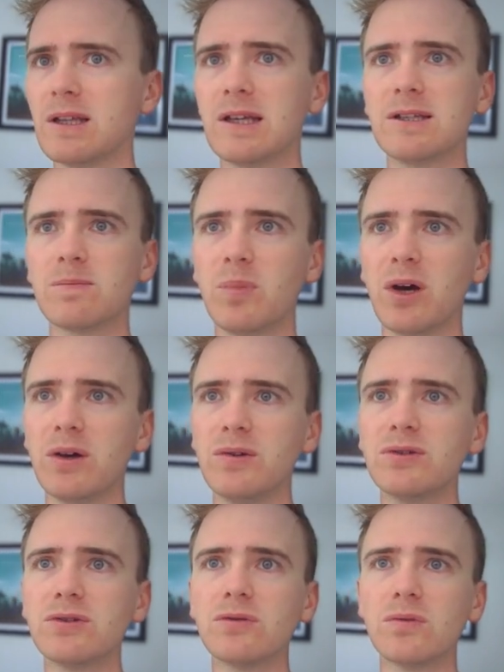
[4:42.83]
that it's
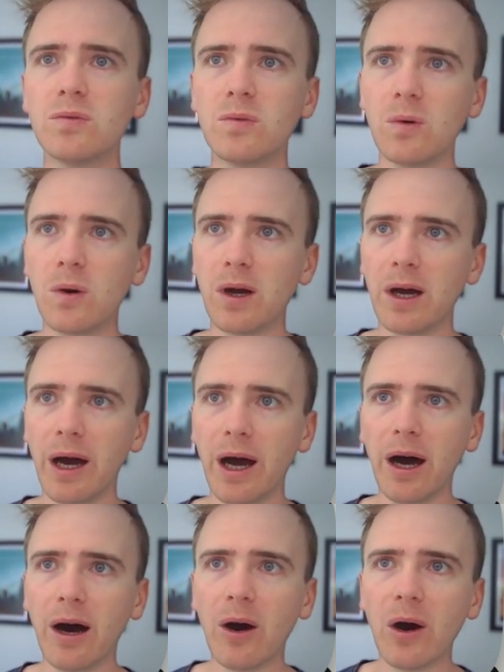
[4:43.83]
post?
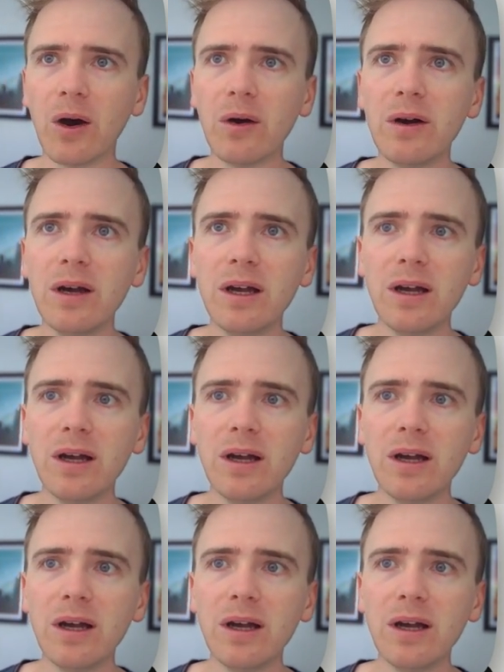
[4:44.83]
Well,